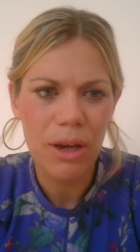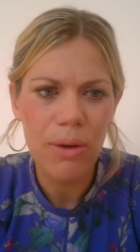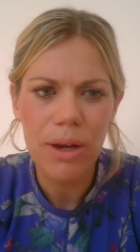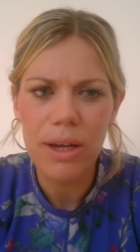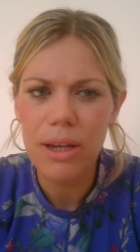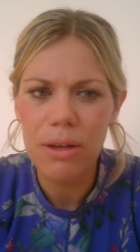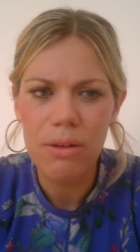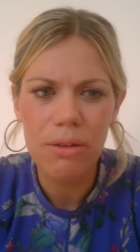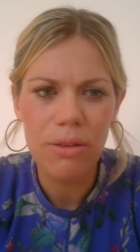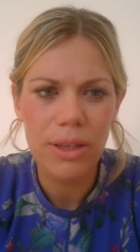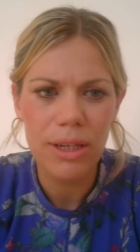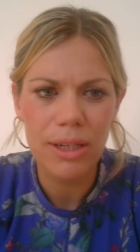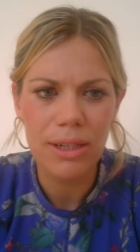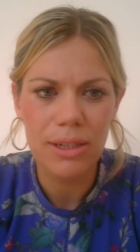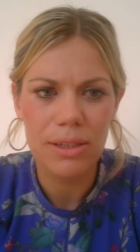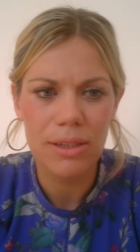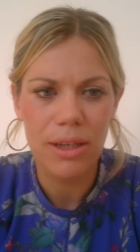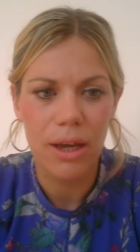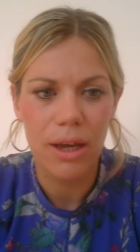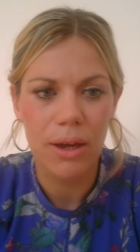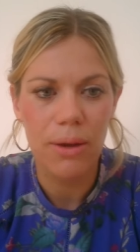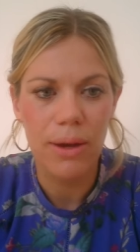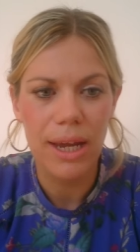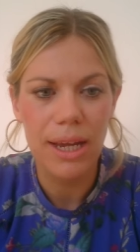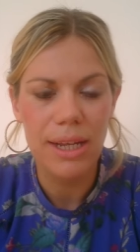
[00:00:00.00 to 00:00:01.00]
No, I don't think
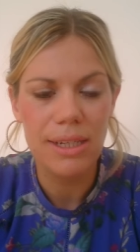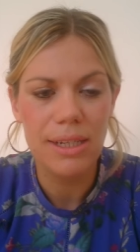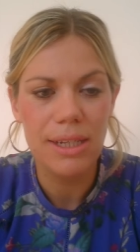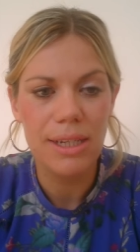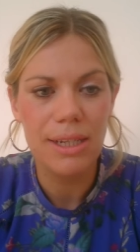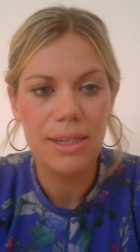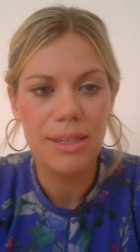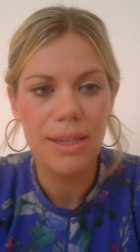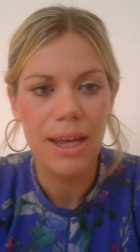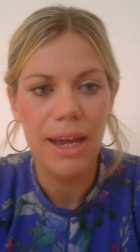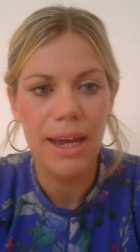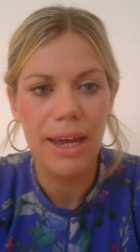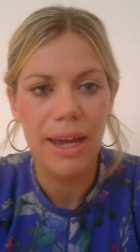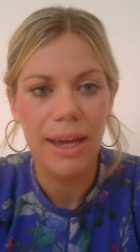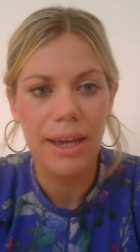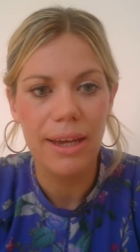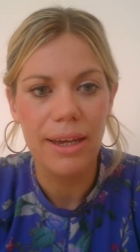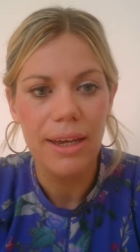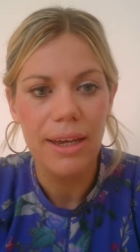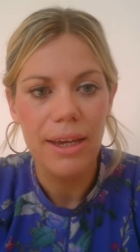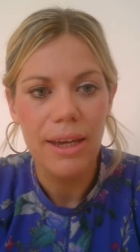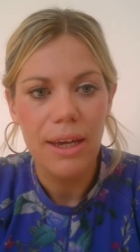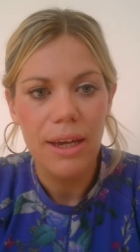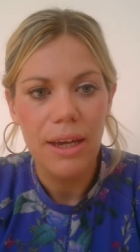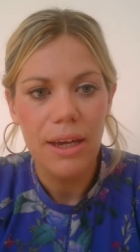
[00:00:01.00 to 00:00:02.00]
so. Is he
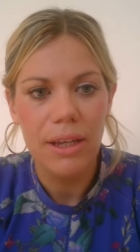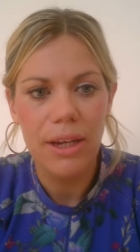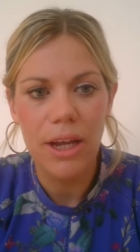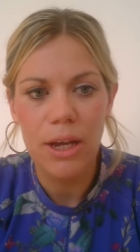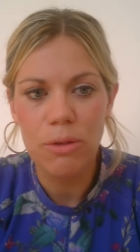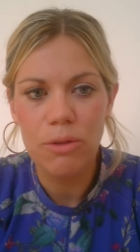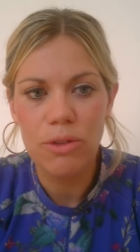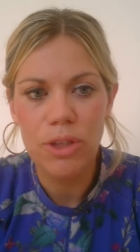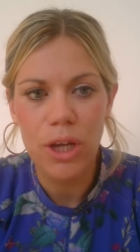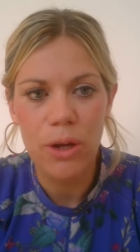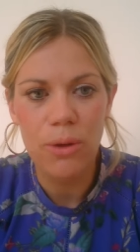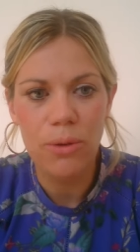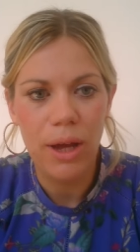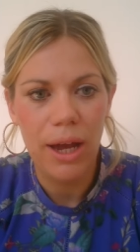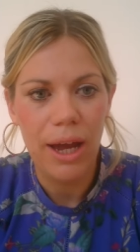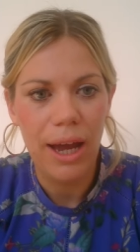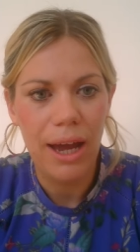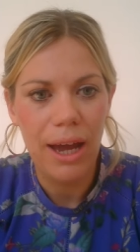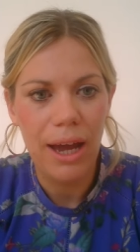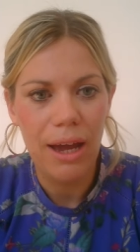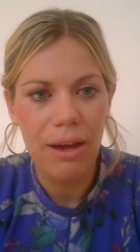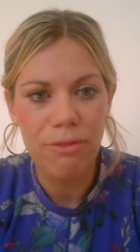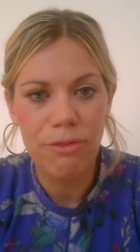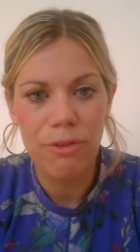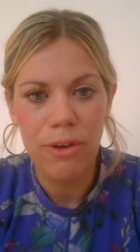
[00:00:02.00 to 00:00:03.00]
saying, you know, don't
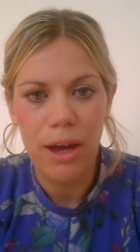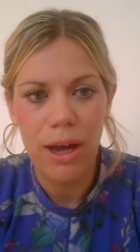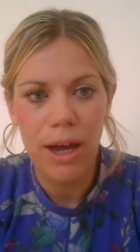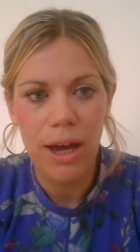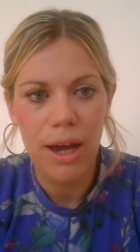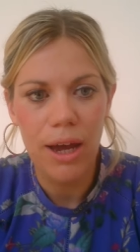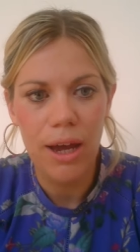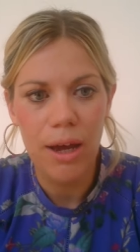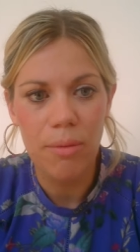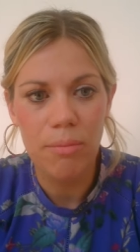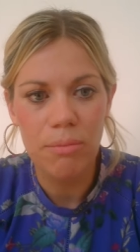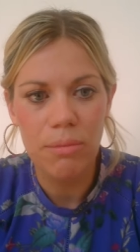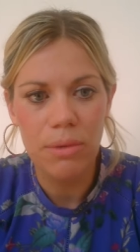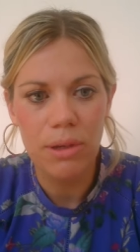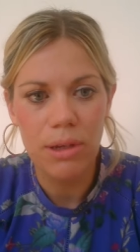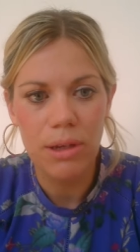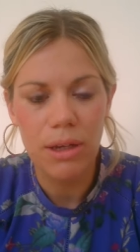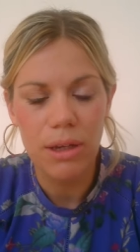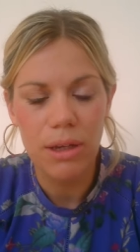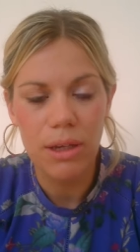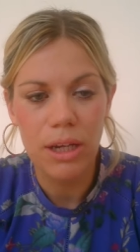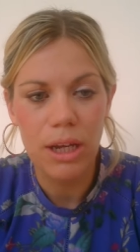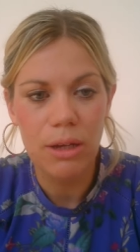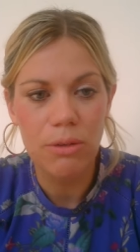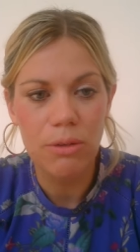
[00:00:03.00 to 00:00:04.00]
have, um,
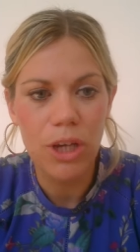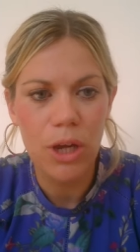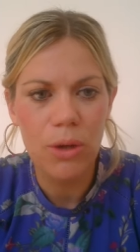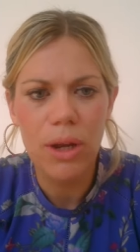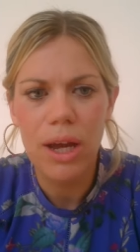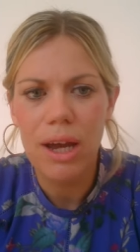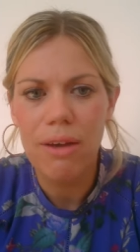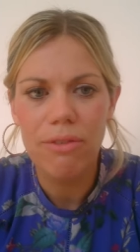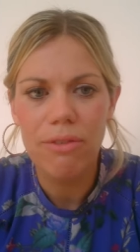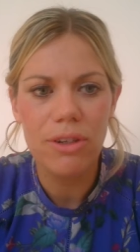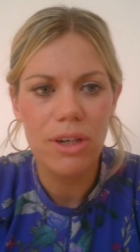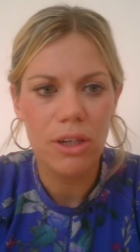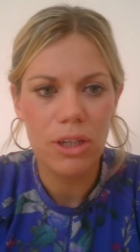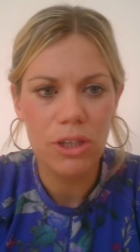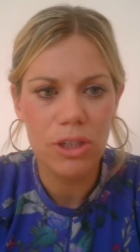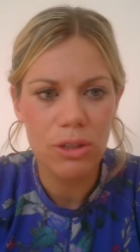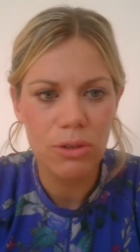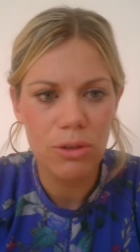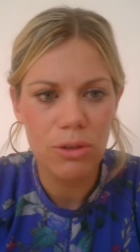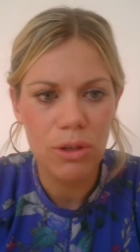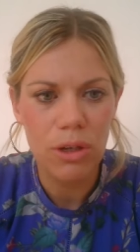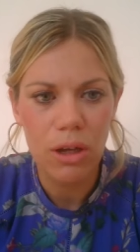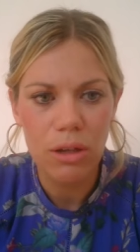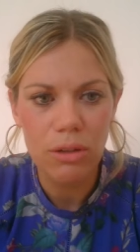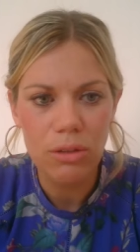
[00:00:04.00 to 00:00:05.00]
you know, don't have a
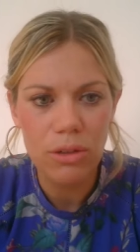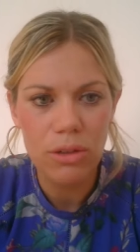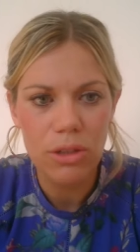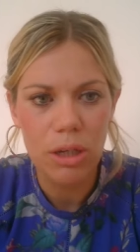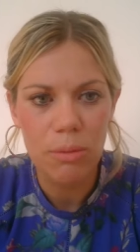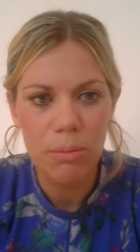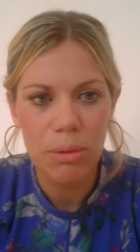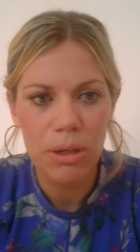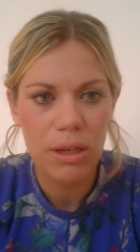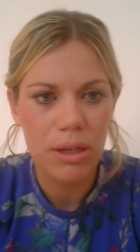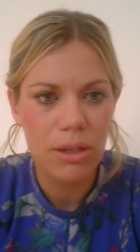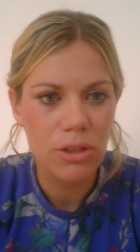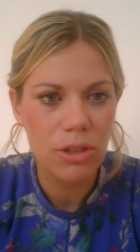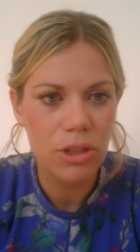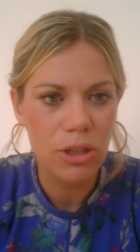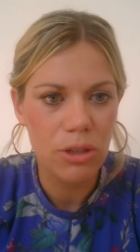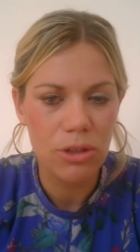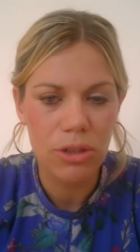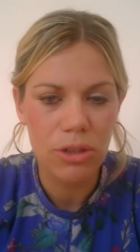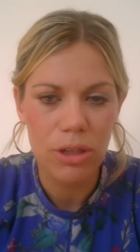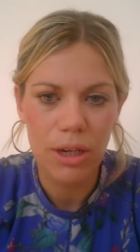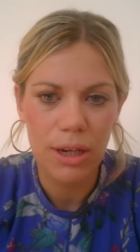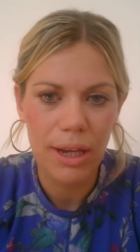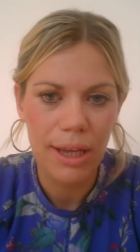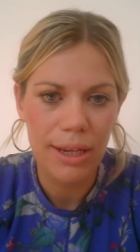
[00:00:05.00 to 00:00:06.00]
national culture because
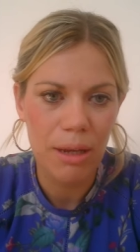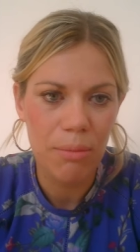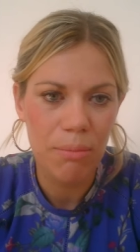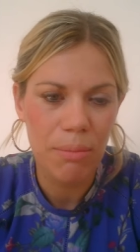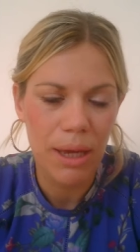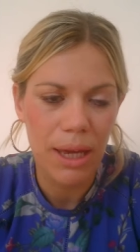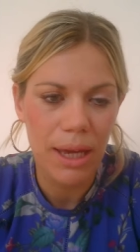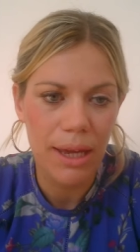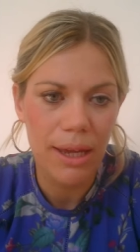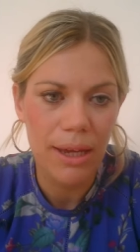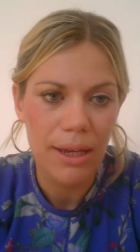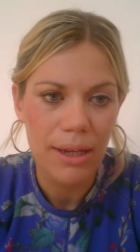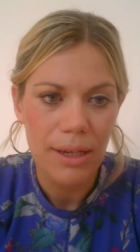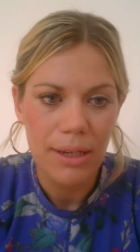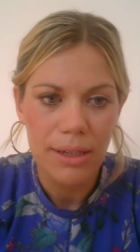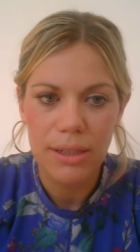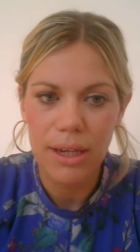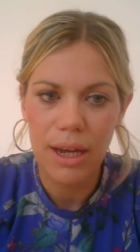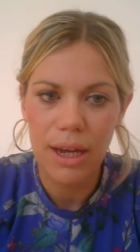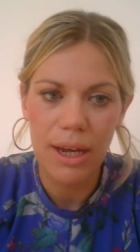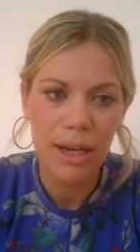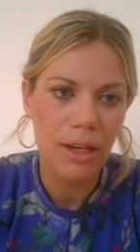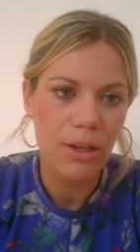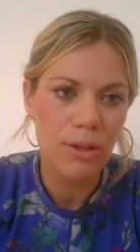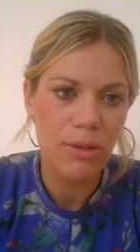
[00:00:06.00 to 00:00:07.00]
you should let it be
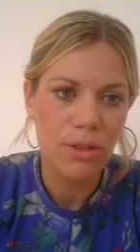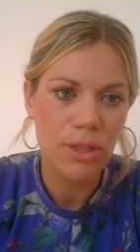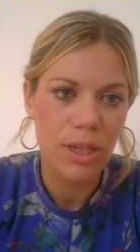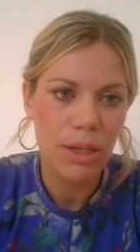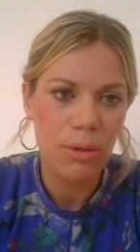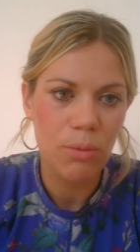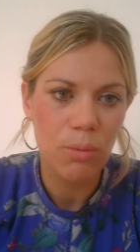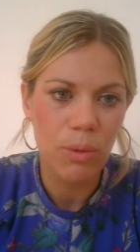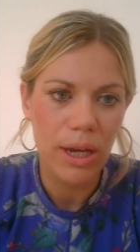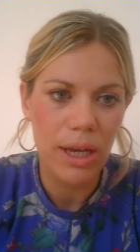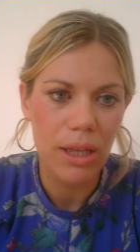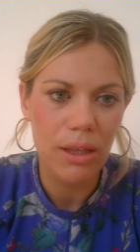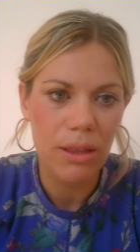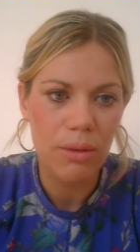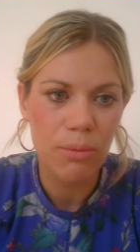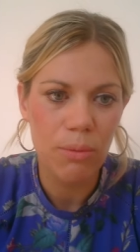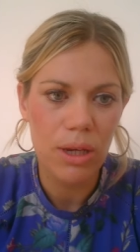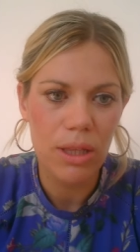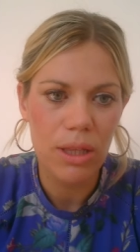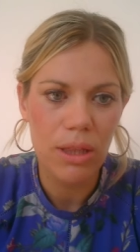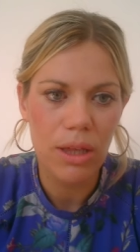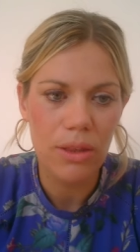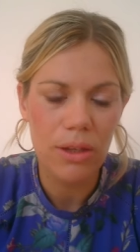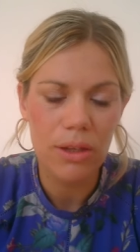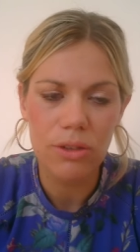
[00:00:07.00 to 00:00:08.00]
diluted
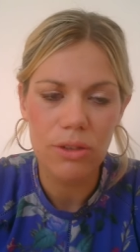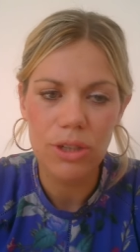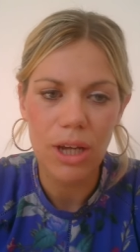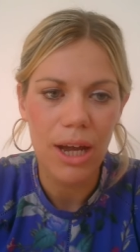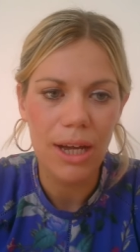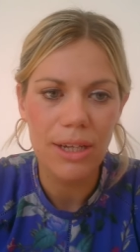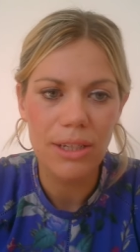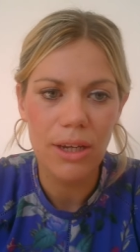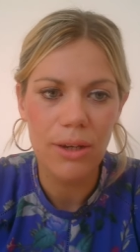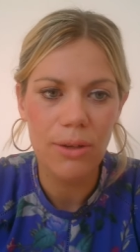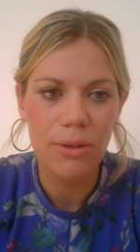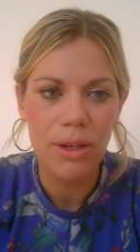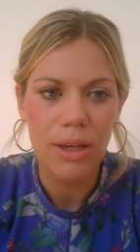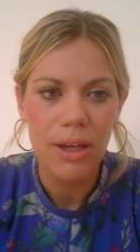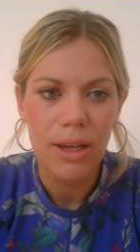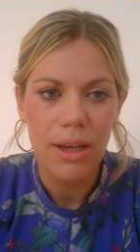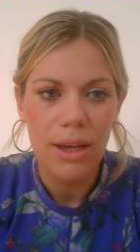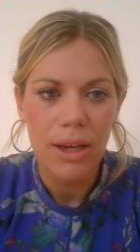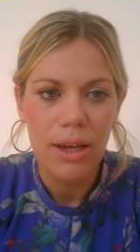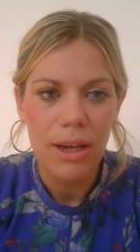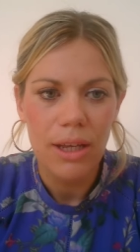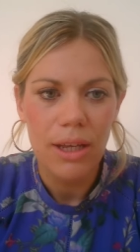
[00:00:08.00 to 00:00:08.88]
with, with other culture? I don't, you